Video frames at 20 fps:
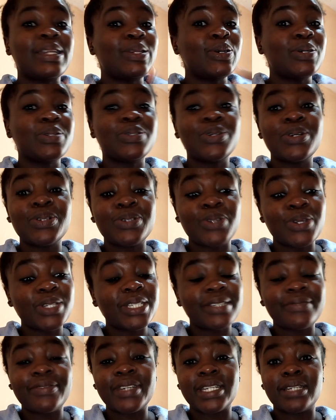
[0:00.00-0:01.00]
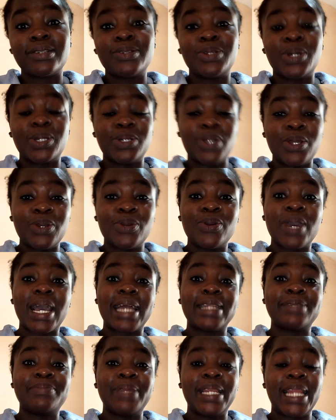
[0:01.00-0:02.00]
Don't look
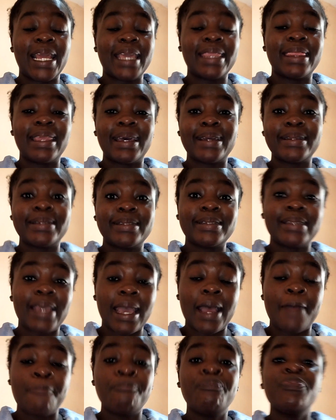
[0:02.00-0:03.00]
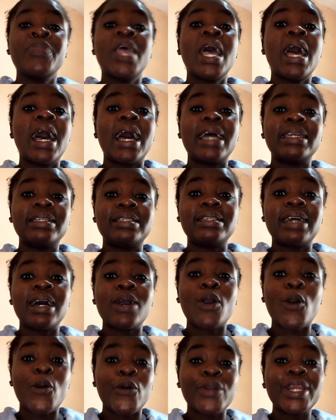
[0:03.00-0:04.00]
at me like that. Yeah, I
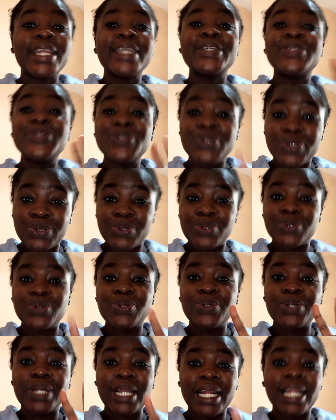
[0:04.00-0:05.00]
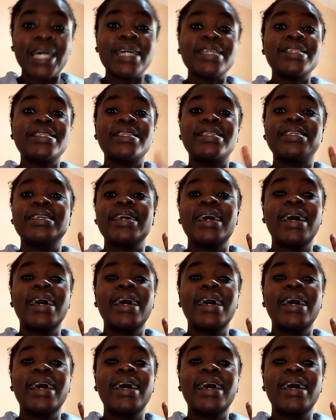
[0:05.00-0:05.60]
drank only two glasses